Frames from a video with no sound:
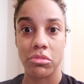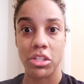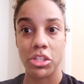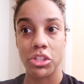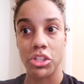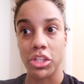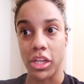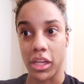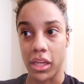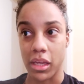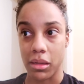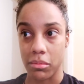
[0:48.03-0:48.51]
to
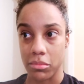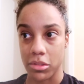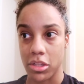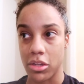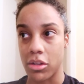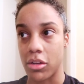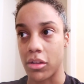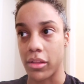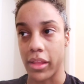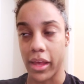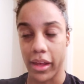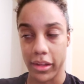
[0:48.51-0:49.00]
James
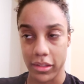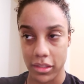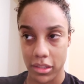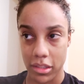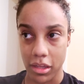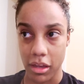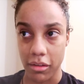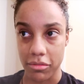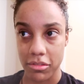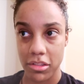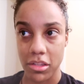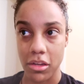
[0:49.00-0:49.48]
and all that
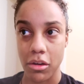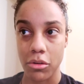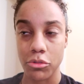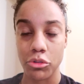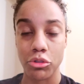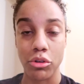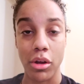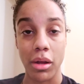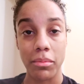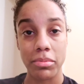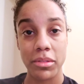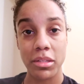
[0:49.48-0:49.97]
stuff. So
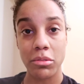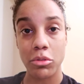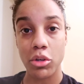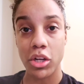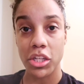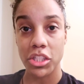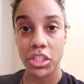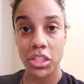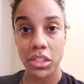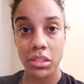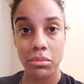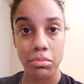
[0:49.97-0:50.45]
drop some
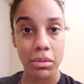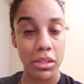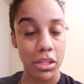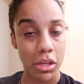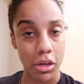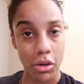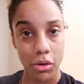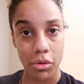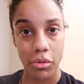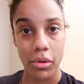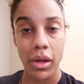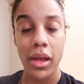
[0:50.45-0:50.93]
questions
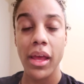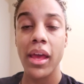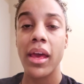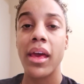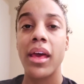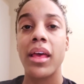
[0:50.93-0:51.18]
below.